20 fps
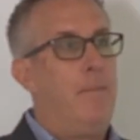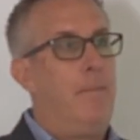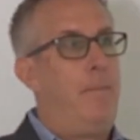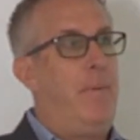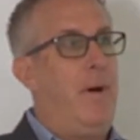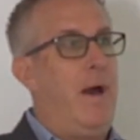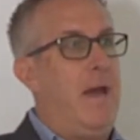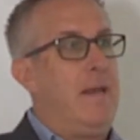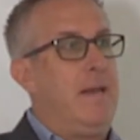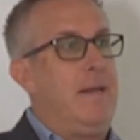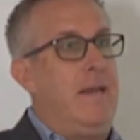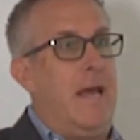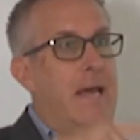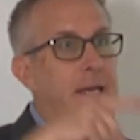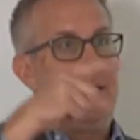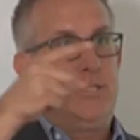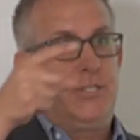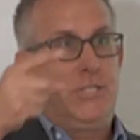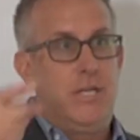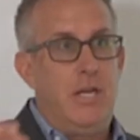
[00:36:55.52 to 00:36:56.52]
but
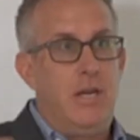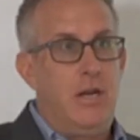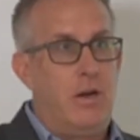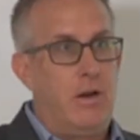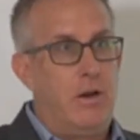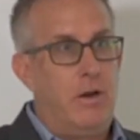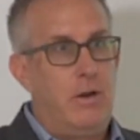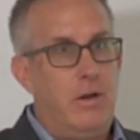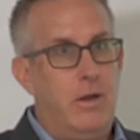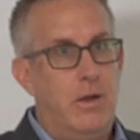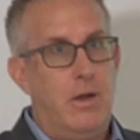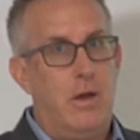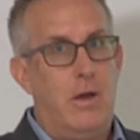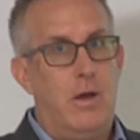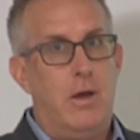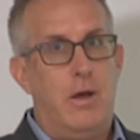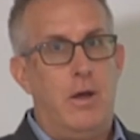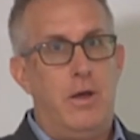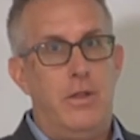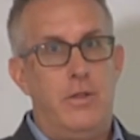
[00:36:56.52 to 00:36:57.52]
next year,
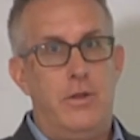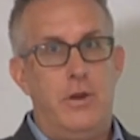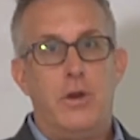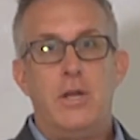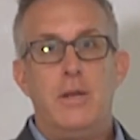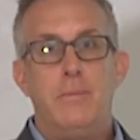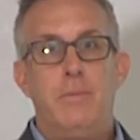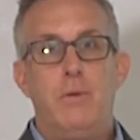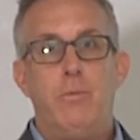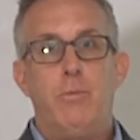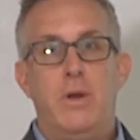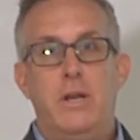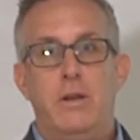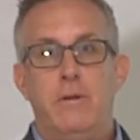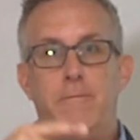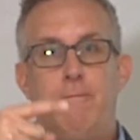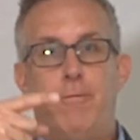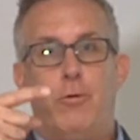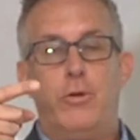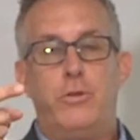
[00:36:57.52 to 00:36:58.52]
they're going to be
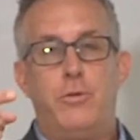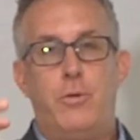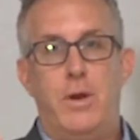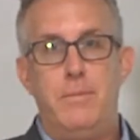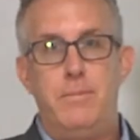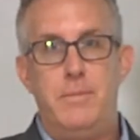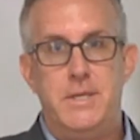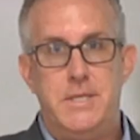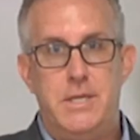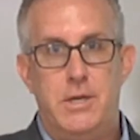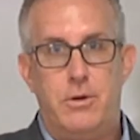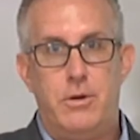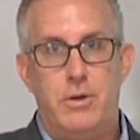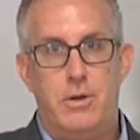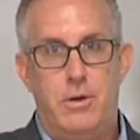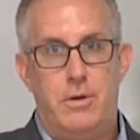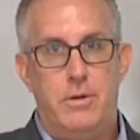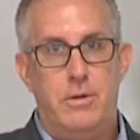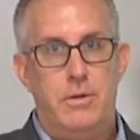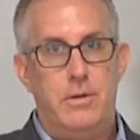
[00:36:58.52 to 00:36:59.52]
reading 4th grade
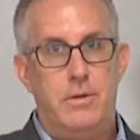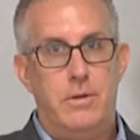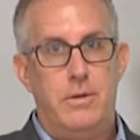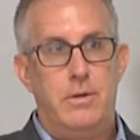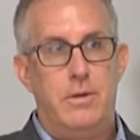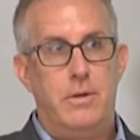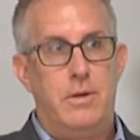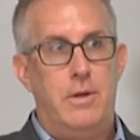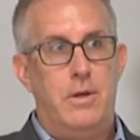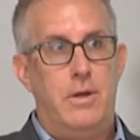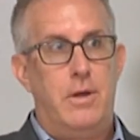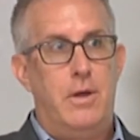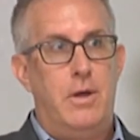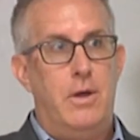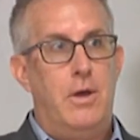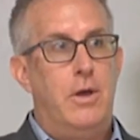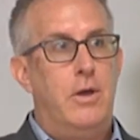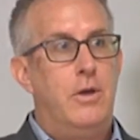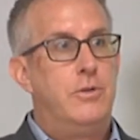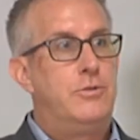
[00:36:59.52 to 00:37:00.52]
material.
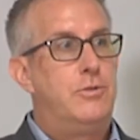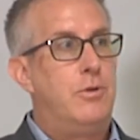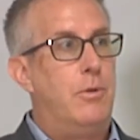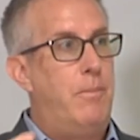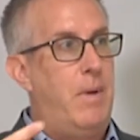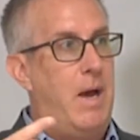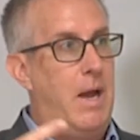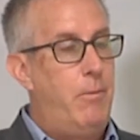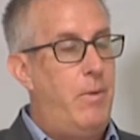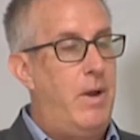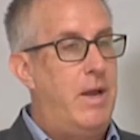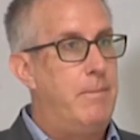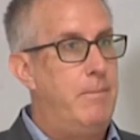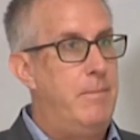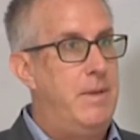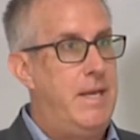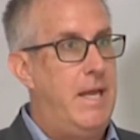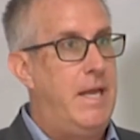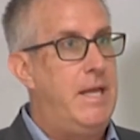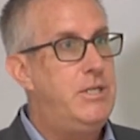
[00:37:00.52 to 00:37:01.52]
So my
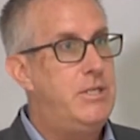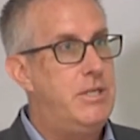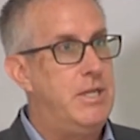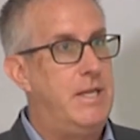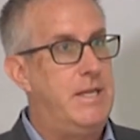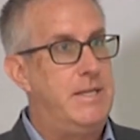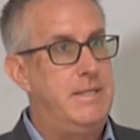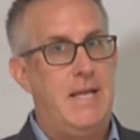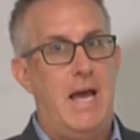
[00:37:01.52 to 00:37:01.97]
recommendation is